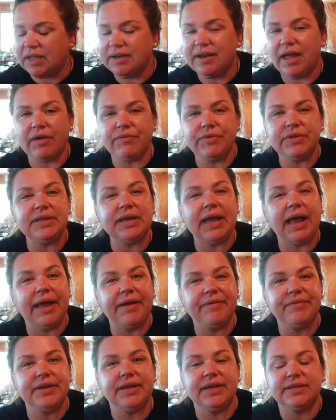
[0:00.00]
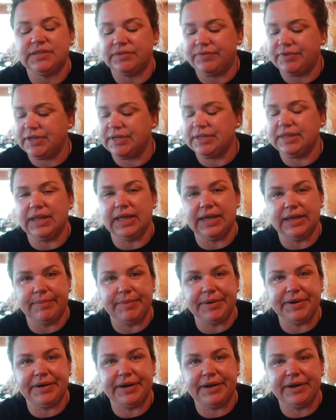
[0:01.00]
not really heavy. It's a very light
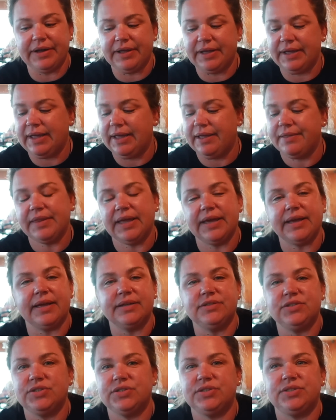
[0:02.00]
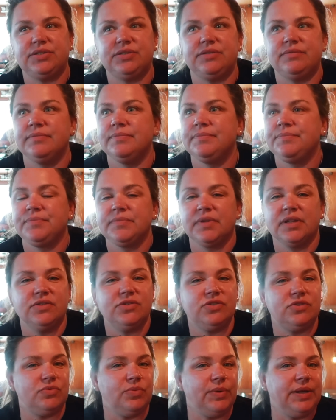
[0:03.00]
marinara, and like it's just
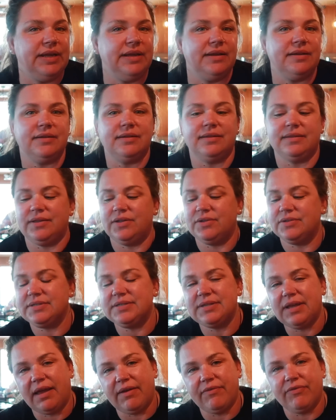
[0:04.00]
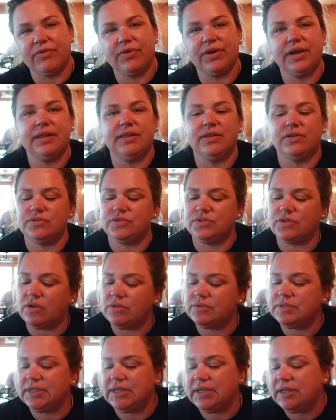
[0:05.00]
sweet, a little savory, a little
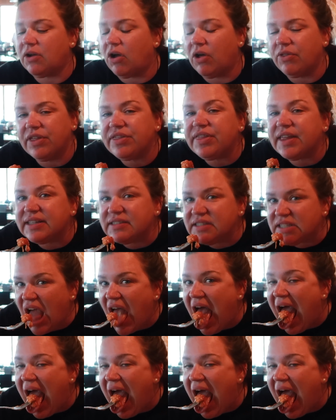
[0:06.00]
salty, all the things.